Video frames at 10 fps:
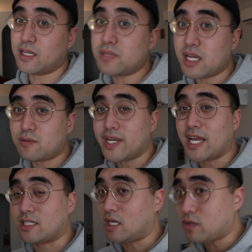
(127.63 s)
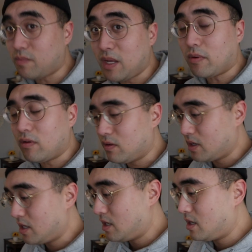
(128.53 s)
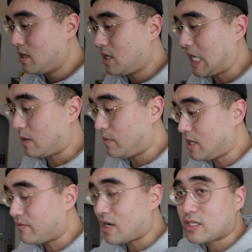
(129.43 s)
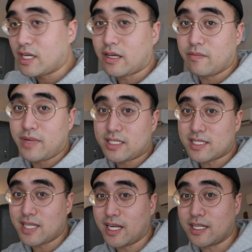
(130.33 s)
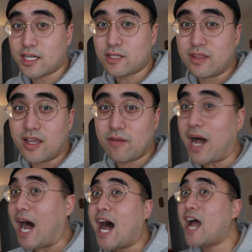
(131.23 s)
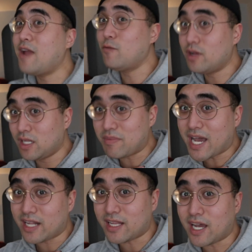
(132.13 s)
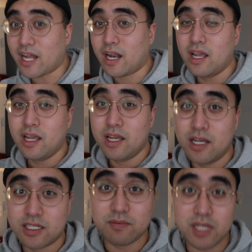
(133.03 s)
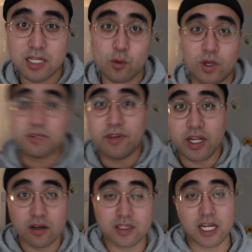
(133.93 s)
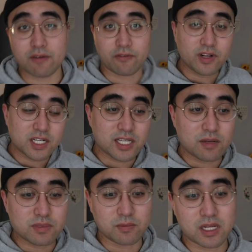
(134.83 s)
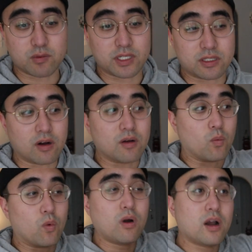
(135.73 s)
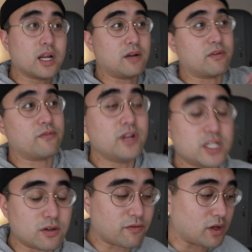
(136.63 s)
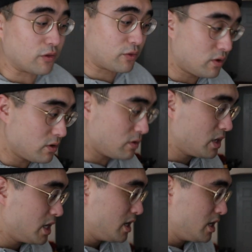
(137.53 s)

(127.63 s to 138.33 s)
Sometimes we get in touch with people and we never actually commit to staying in touch with them. I'm really bad at that. Sometimes we watch videos and never finish them. Sometimes we start work and never finish or follow through.